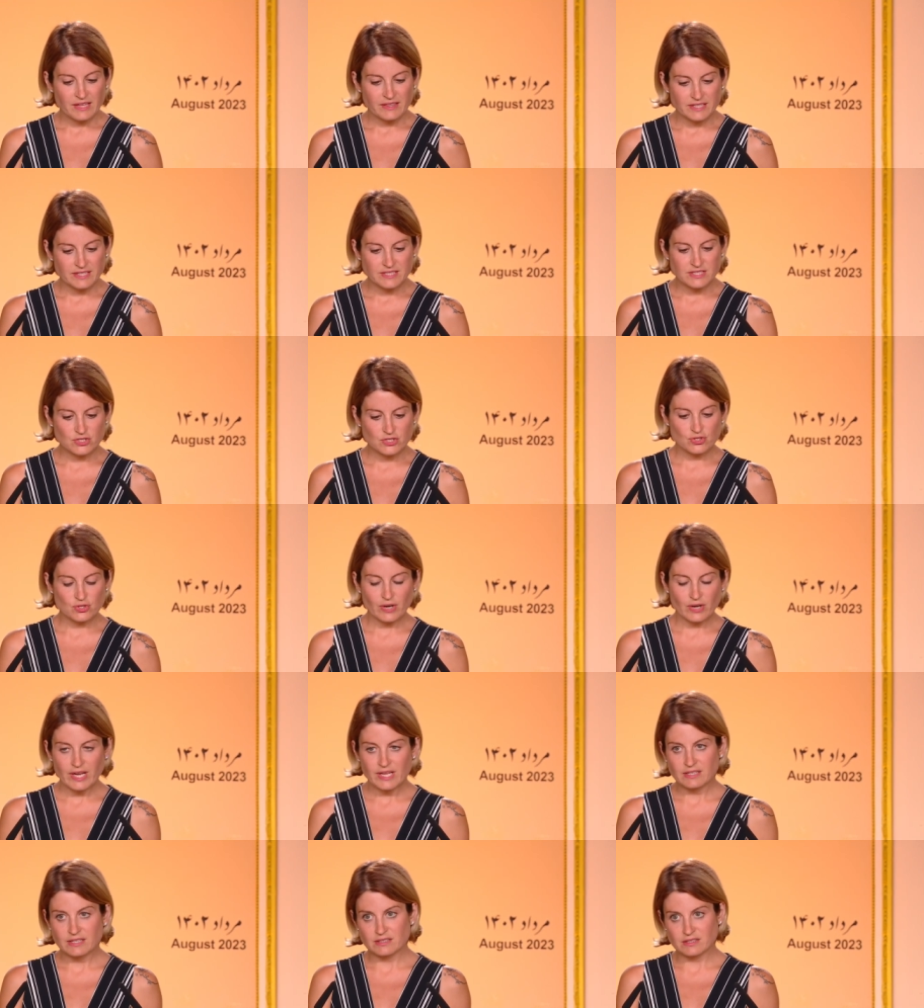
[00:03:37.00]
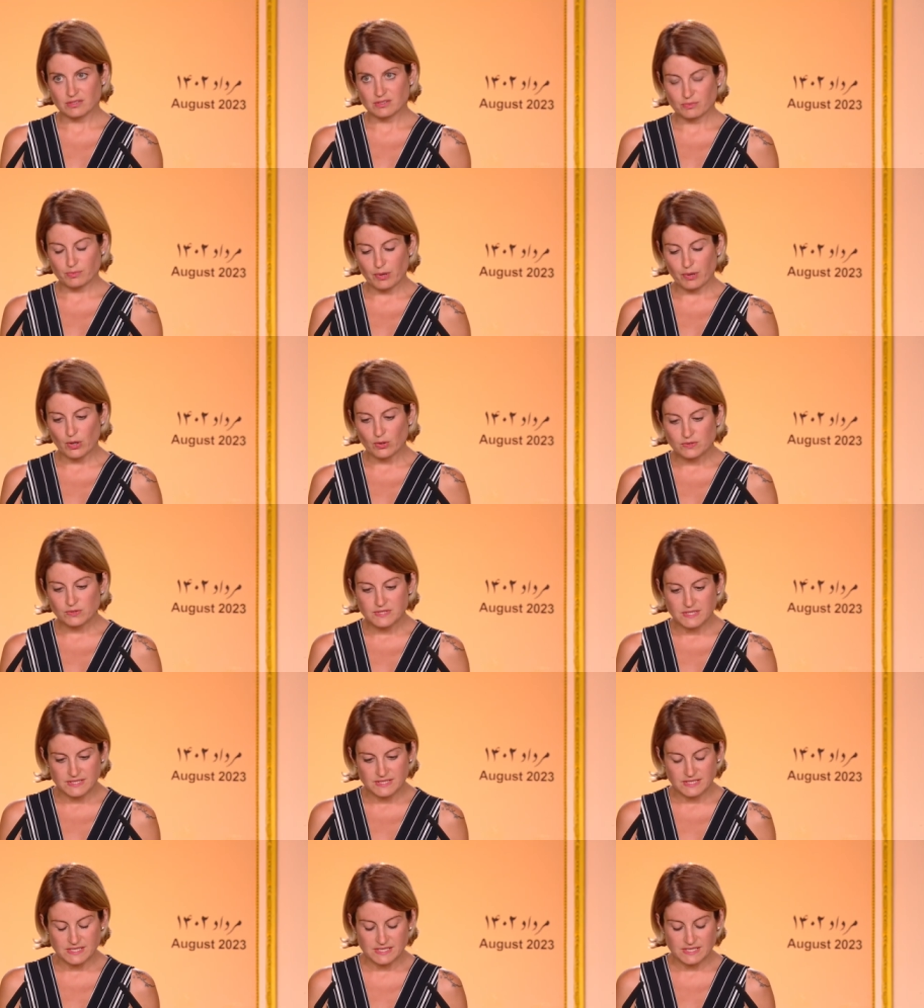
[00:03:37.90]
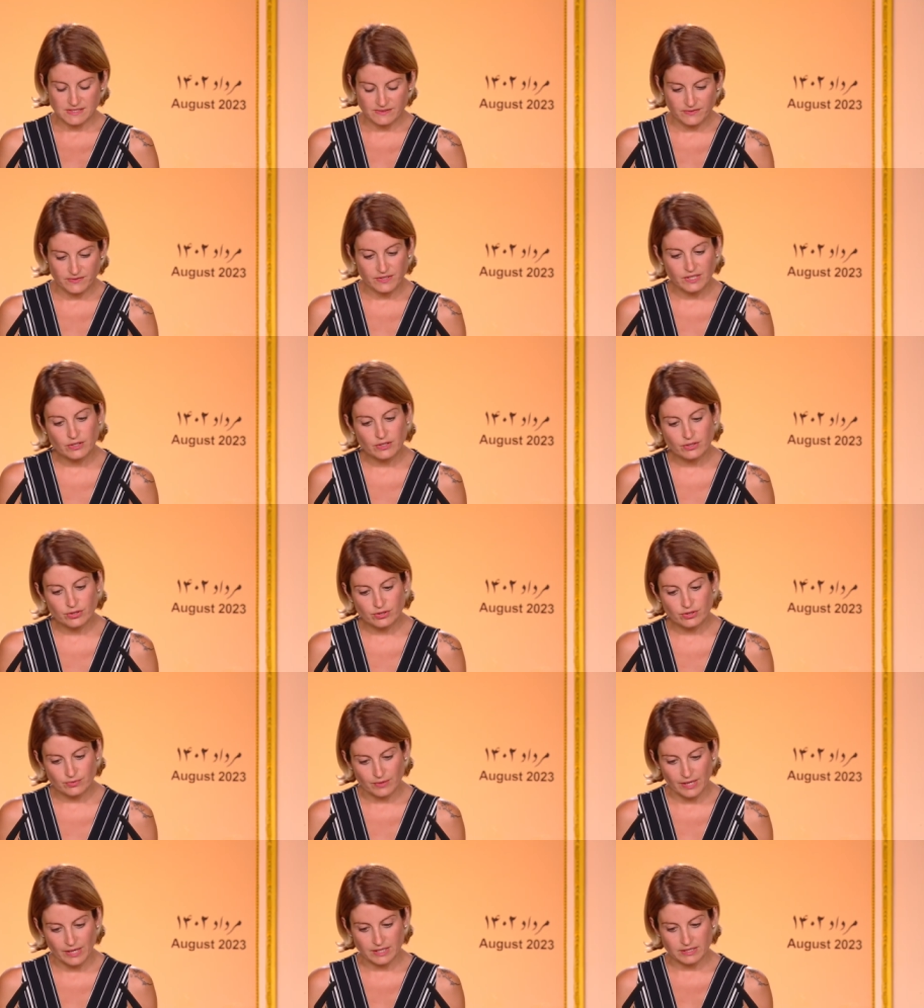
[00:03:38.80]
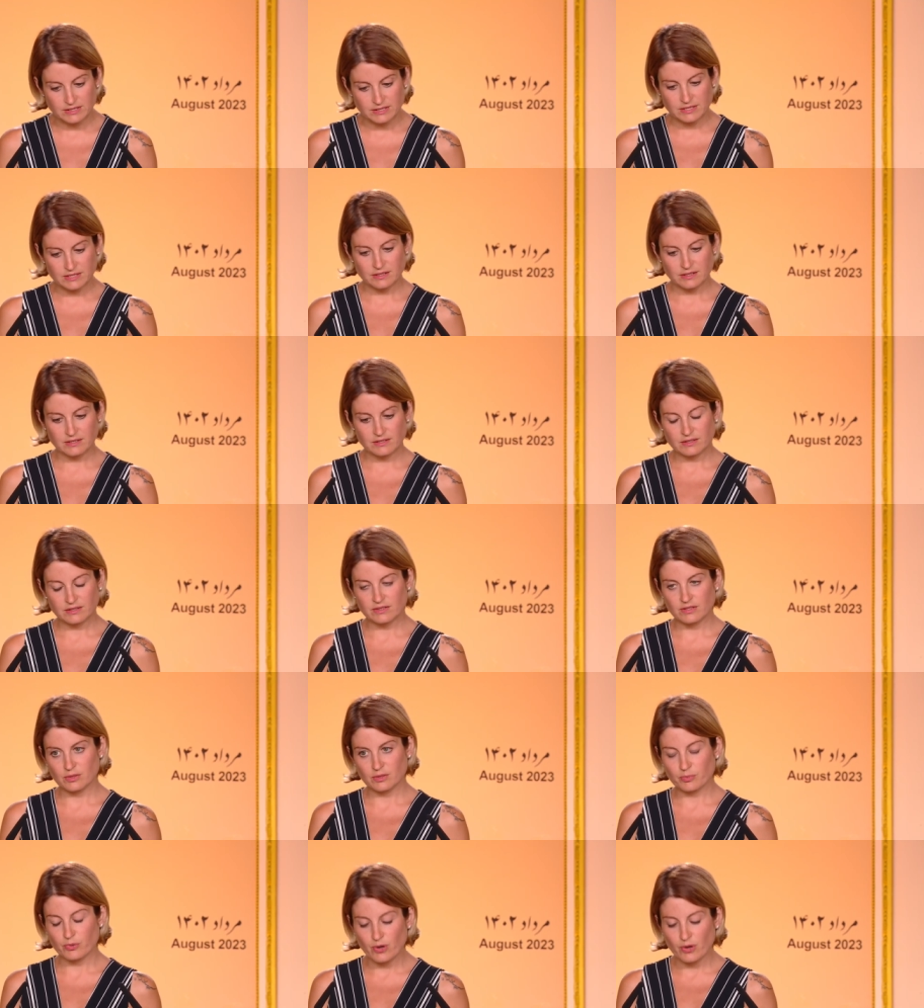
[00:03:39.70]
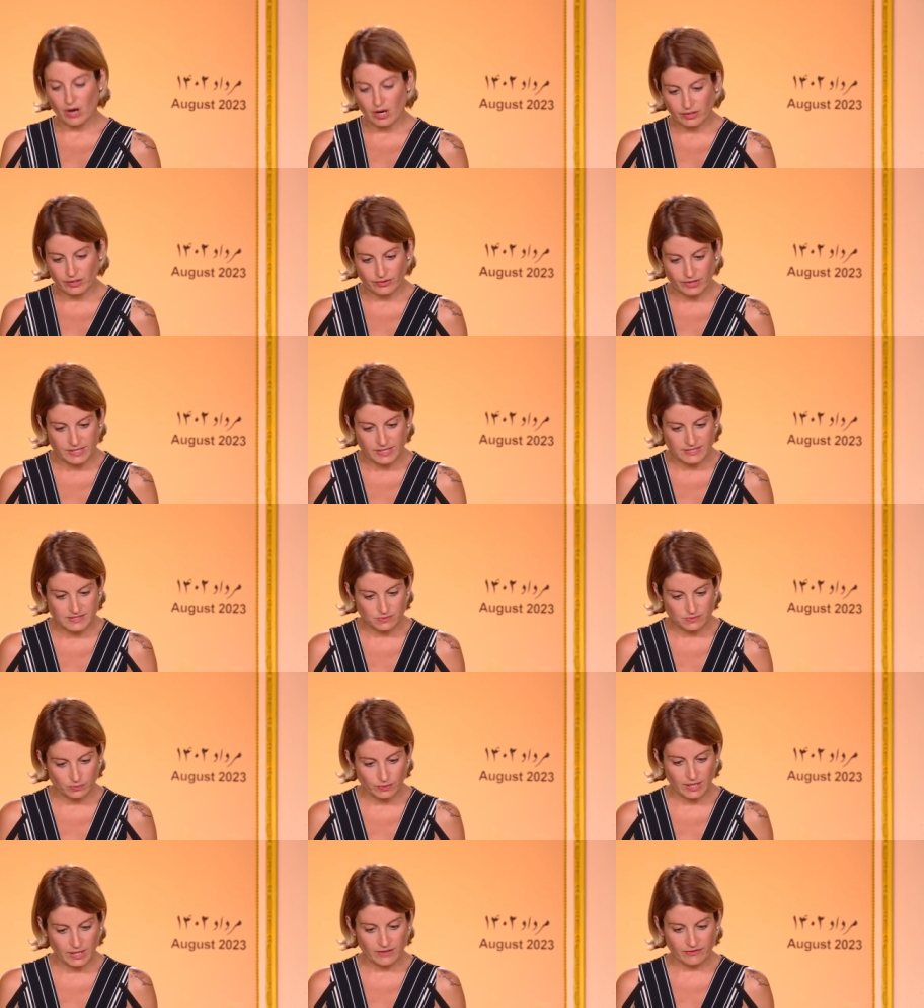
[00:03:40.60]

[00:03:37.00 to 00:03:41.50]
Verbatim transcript: This trend poses a severe threat to the progress we